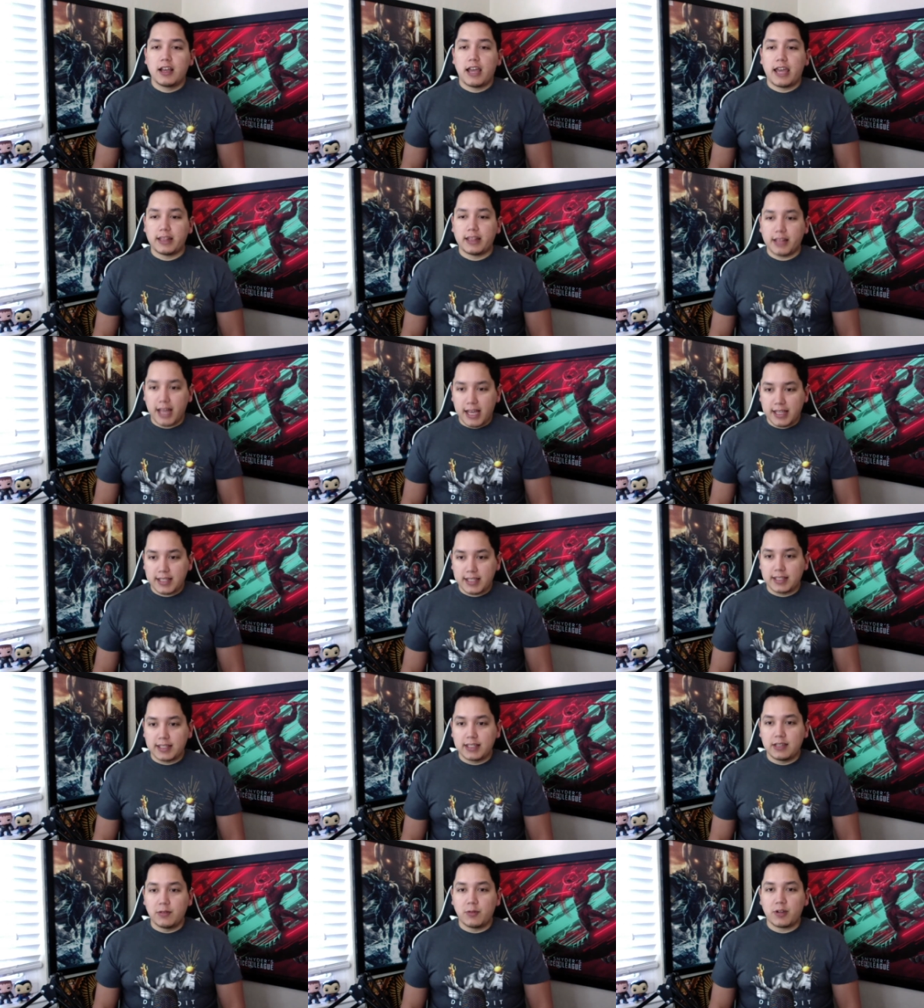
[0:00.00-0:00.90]
And
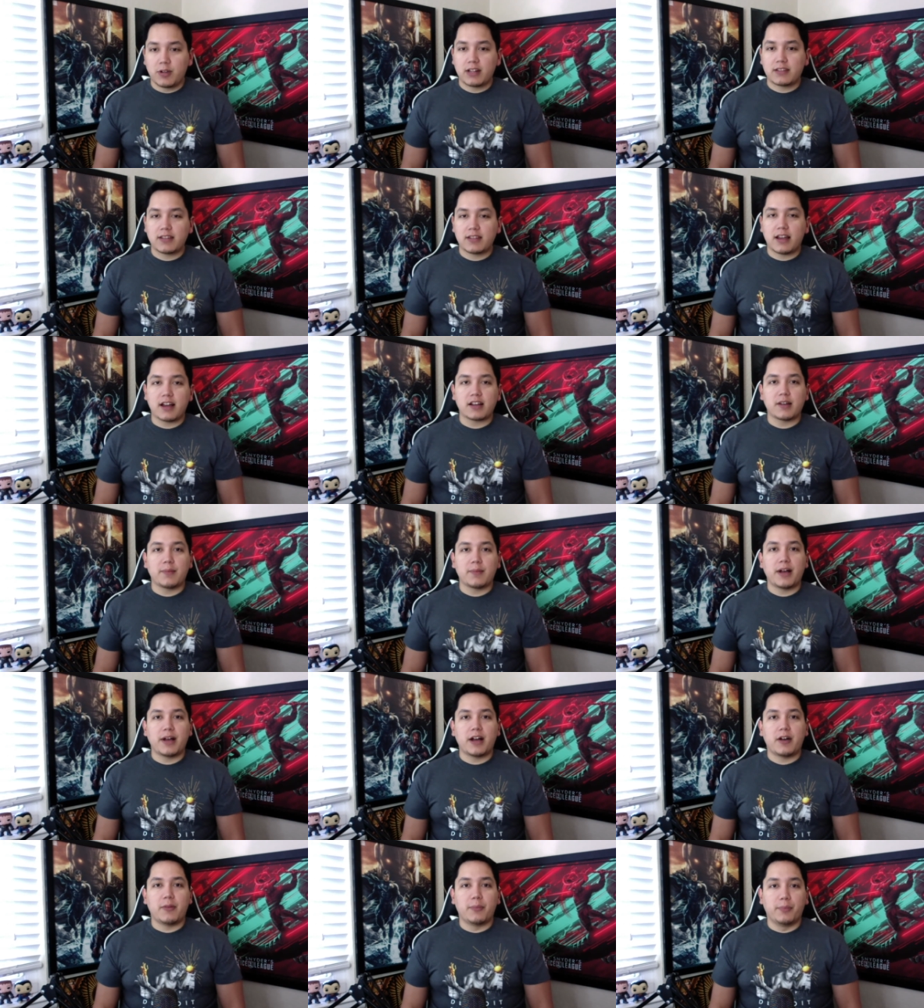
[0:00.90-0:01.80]
lastly, we're going to talk
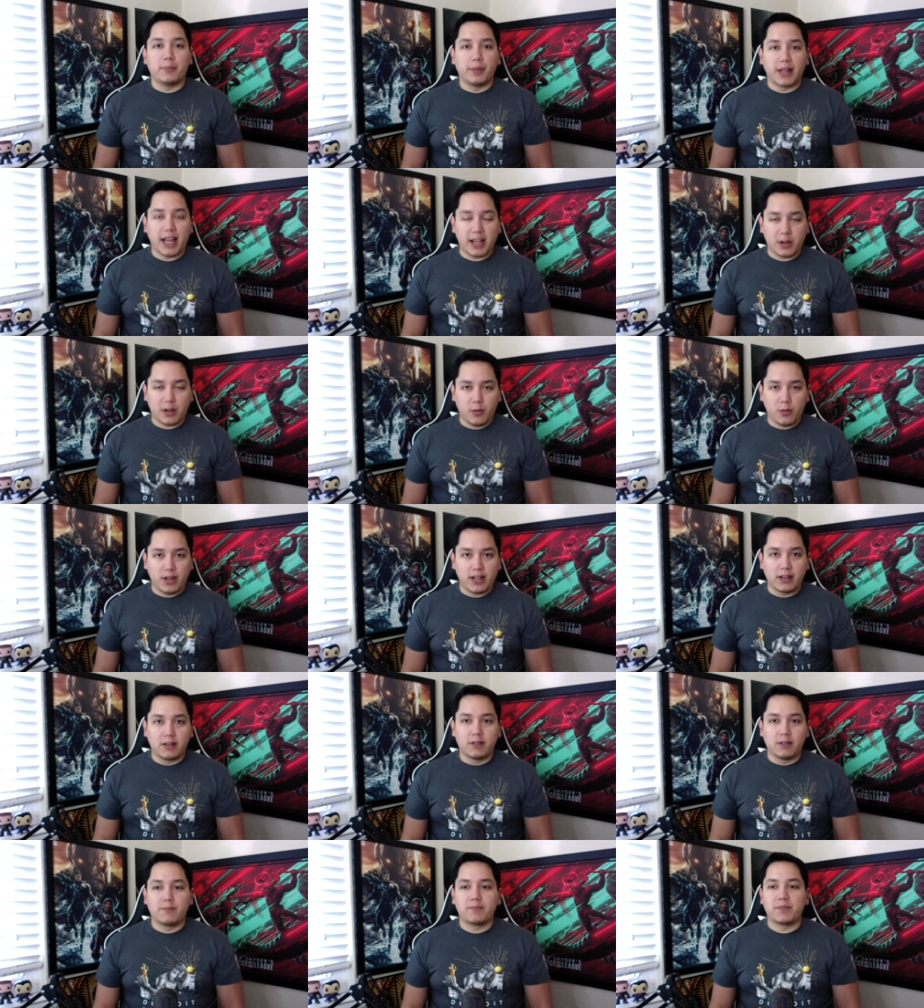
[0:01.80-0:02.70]
about Black
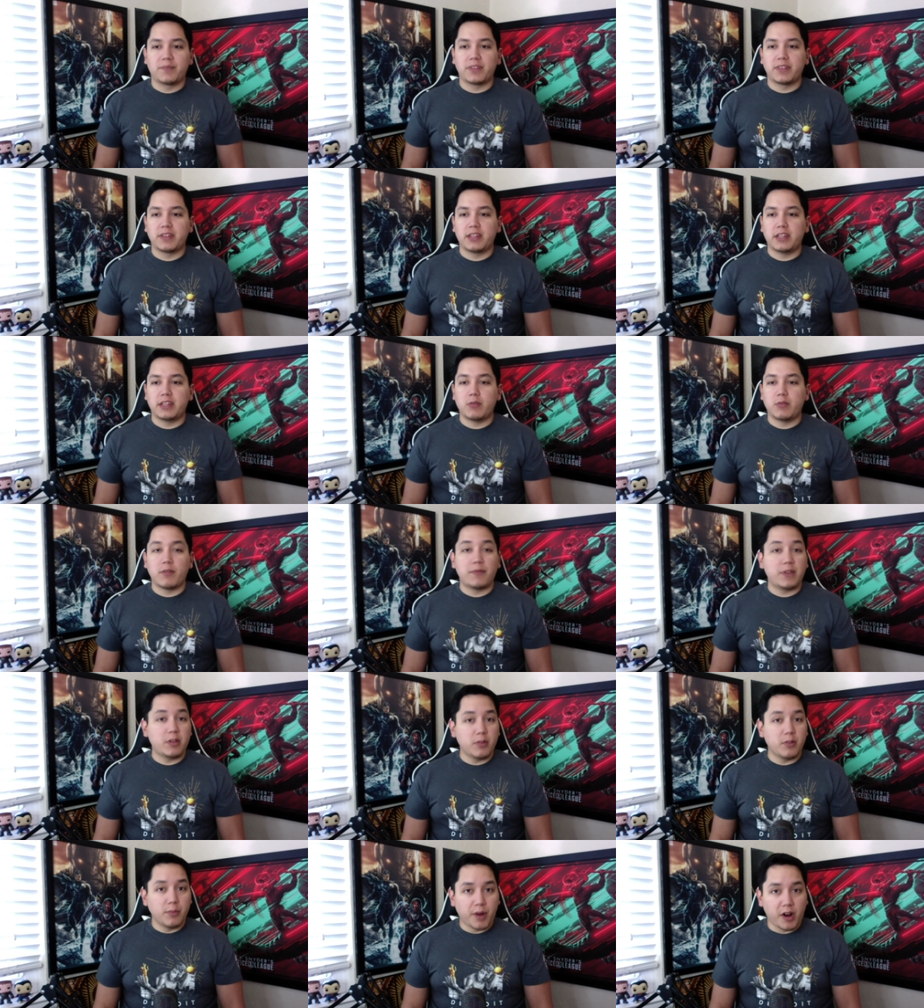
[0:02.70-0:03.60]
Widow. The
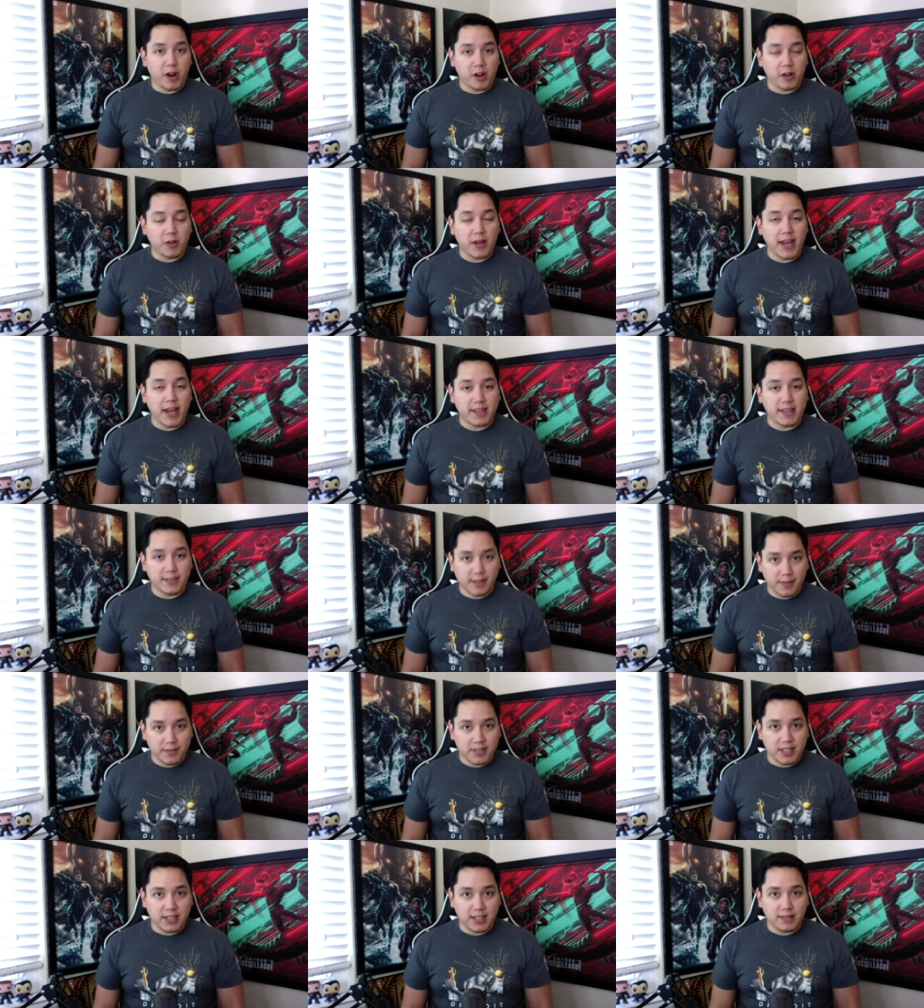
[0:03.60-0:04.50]
review embargo has
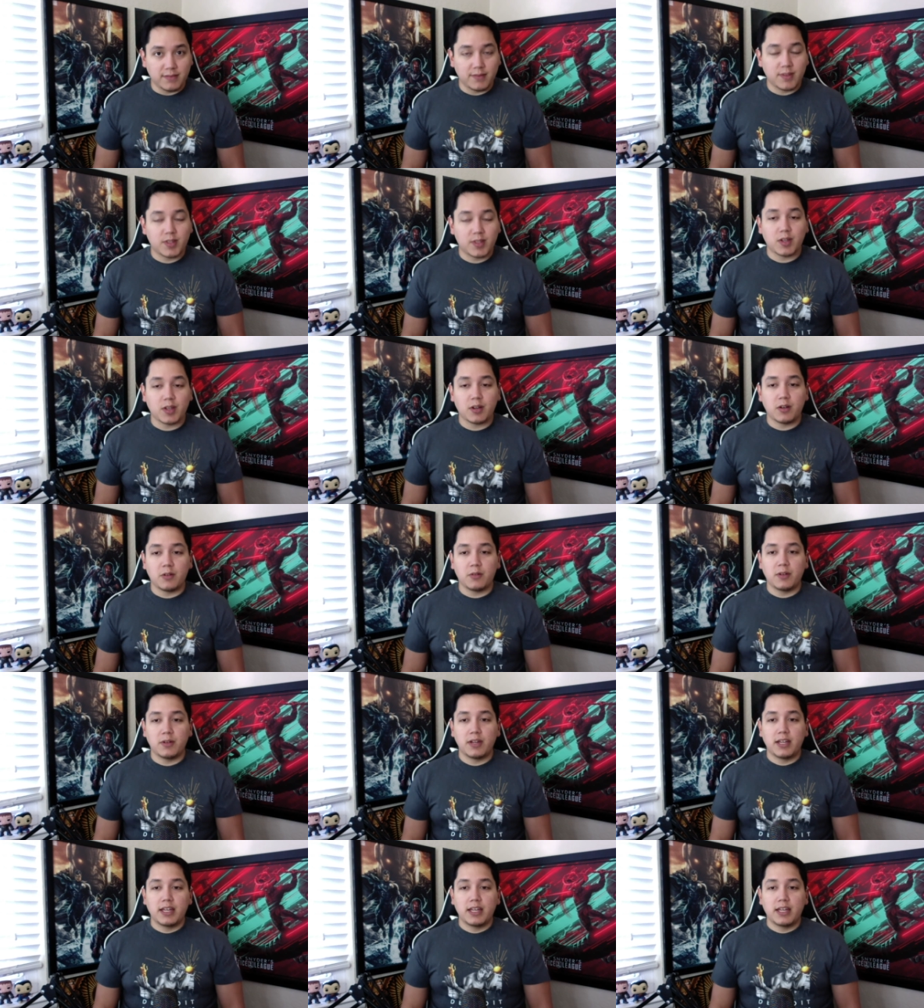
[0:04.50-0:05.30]
lifted. So